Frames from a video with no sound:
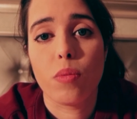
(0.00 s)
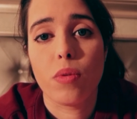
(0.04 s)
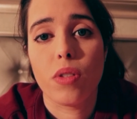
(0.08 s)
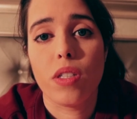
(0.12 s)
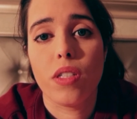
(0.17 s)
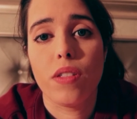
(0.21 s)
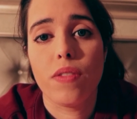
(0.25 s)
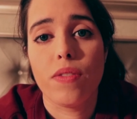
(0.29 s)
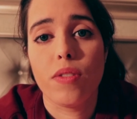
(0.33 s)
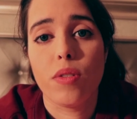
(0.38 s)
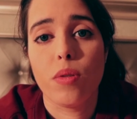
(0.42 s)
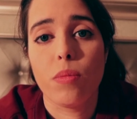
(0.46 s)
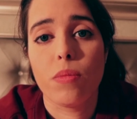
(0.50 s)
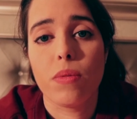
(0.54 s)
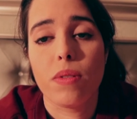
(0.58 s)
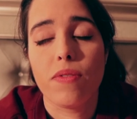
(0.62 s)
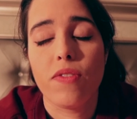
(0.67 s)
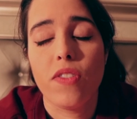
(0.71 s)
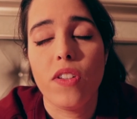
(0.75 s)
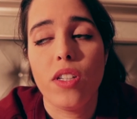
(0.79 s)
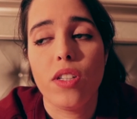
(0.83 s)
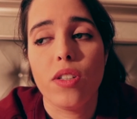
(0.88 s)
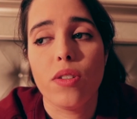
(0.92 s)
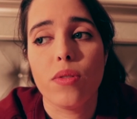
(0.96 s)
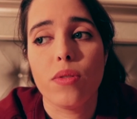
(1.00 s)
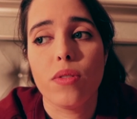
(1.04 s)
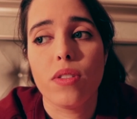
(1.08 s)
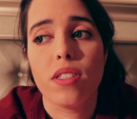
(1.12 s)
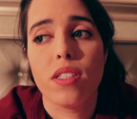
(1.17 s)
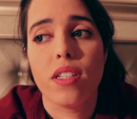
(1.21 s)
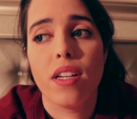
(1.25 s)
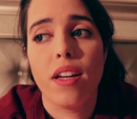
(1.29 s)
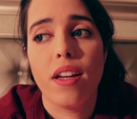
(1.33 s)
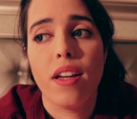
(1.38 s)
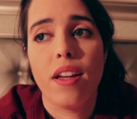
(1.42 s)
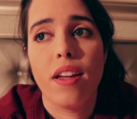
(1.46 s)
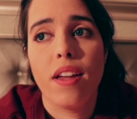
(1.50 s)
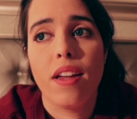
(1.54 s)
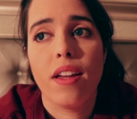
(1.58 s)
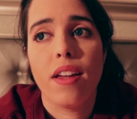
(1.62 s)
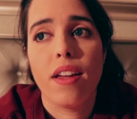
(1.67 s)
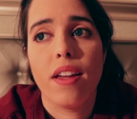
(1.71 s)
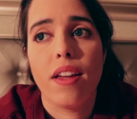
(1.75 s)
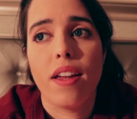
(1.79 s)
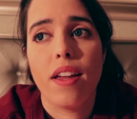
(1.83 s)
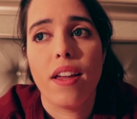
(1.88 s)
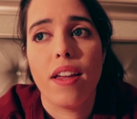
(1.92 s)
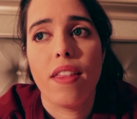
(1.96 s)
pre-filmed videos.
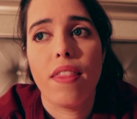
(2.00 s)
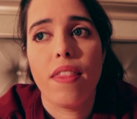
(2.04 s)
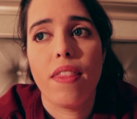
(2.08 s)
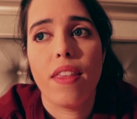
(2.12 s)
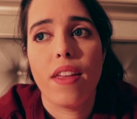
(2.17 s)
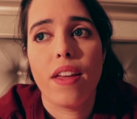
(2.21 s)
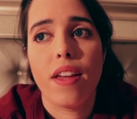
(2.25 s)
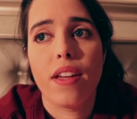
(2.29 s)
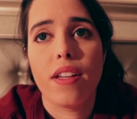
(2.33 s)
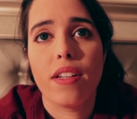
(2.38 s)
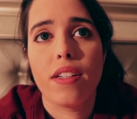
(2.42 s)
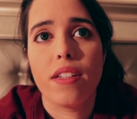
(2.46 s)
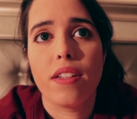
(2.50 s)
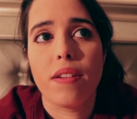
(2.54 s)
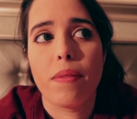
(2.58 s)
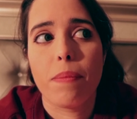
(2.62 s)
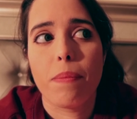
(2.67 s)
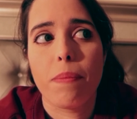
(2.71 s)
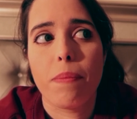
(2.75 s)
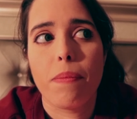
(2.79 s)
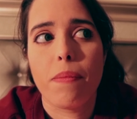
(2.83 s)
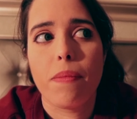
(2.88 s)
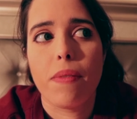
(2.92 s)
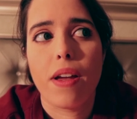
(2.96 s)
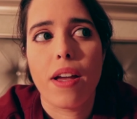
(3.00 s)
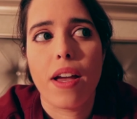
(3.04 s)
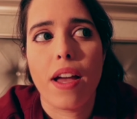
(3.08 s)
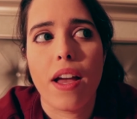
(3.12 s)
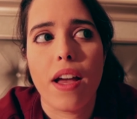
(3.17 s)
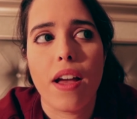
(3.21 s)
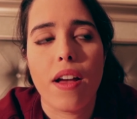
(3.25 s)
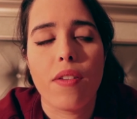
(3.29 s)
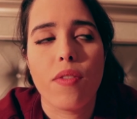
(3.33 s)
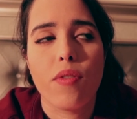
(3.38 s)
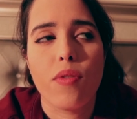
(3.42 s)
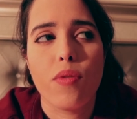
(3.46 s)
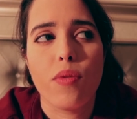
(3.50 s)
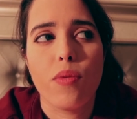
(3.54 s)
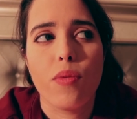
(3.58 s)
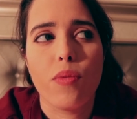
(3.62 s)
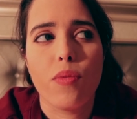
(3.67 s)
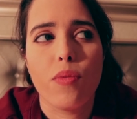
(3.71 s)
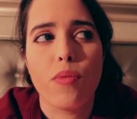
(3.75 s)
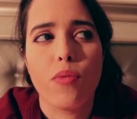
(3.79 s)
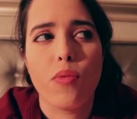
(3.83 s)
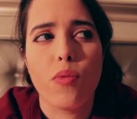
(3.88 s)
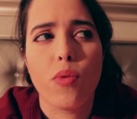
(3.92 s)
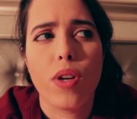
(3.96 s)
And then
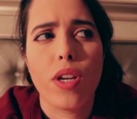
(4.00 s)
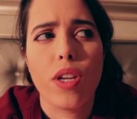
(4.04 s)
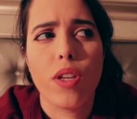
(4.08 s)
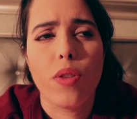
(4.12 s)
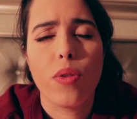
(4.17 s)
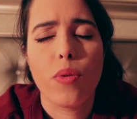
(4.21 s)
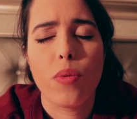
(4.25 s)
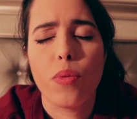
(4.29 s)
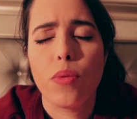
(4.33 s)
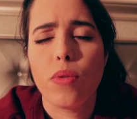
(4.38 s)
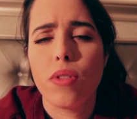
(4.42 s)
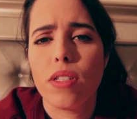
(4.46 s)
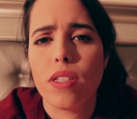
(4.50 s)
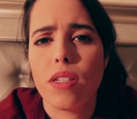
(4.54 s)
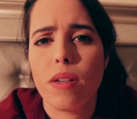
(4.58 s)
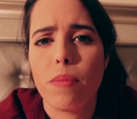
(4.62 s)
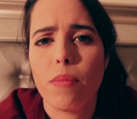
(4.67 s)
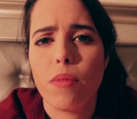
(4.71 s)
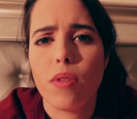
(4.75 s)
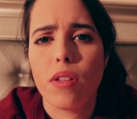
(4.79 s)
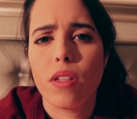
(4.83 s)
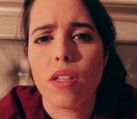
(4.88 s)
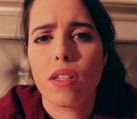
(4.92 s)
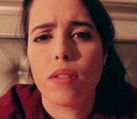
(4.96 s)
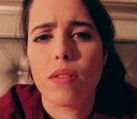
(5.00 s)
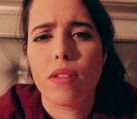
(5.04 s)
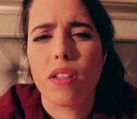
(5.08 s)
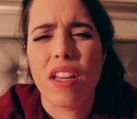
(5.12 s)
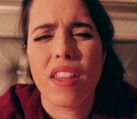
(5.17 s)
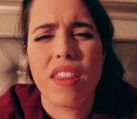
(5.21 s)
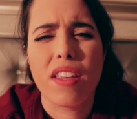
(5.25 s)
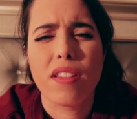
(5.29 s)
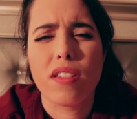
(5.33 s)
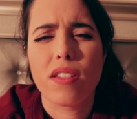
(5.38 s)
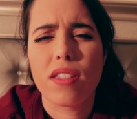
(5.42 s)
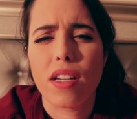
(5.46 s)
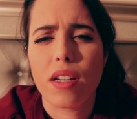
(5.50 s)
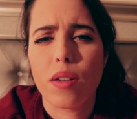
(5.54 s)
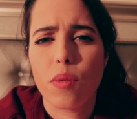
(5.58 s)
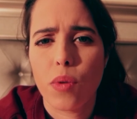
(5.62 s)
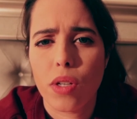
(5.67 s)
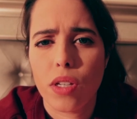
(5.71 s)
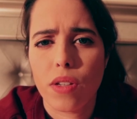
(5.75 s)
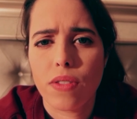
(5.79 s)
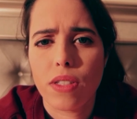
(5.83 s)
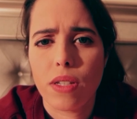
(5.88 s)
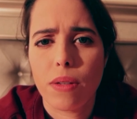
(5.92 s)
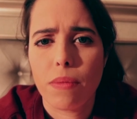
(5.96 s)
halfway through December, like I think second
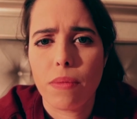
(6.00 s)
week